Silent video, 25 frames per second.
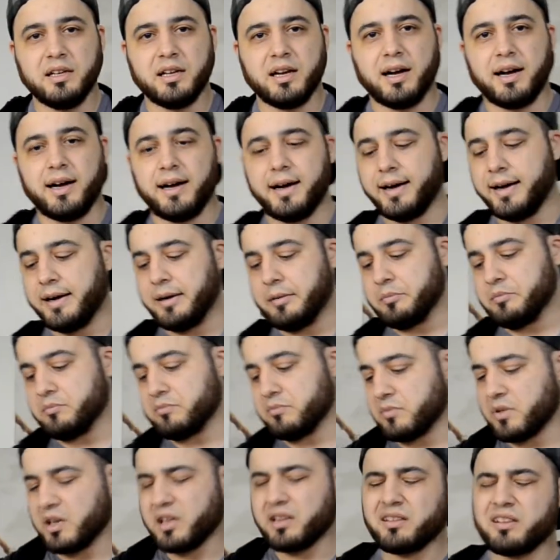
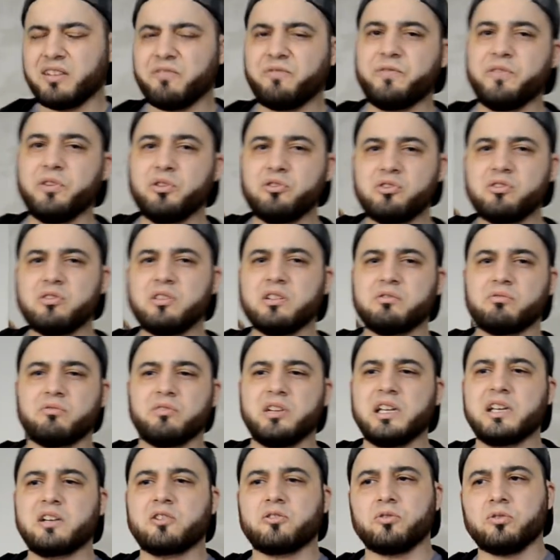The feature is
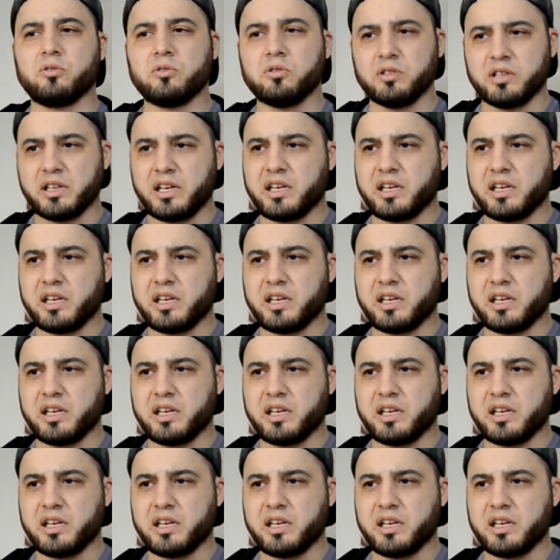really cool.